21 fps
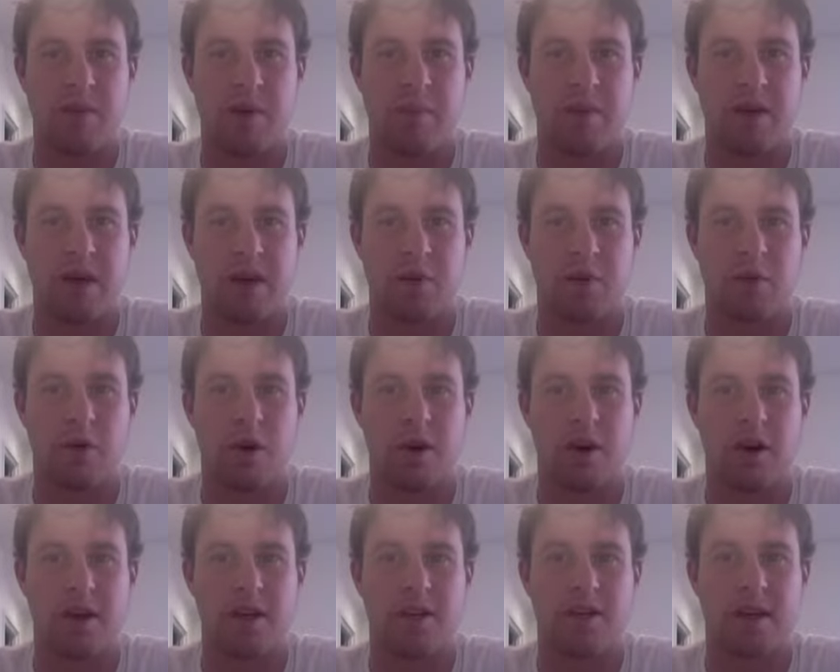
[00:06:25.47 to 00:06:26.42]
big
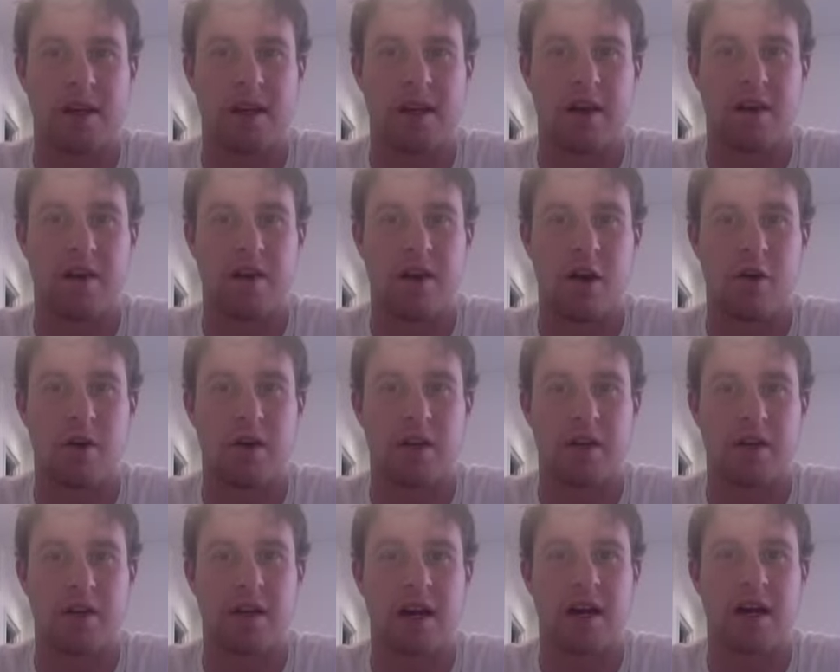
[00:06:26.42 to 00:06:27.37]
words, and
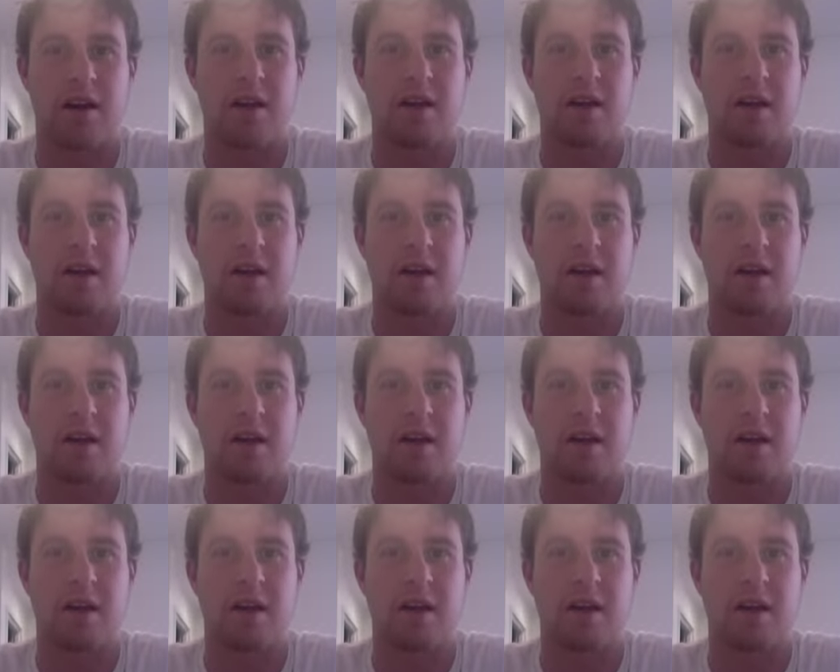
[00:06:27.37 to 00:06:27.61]
knowing that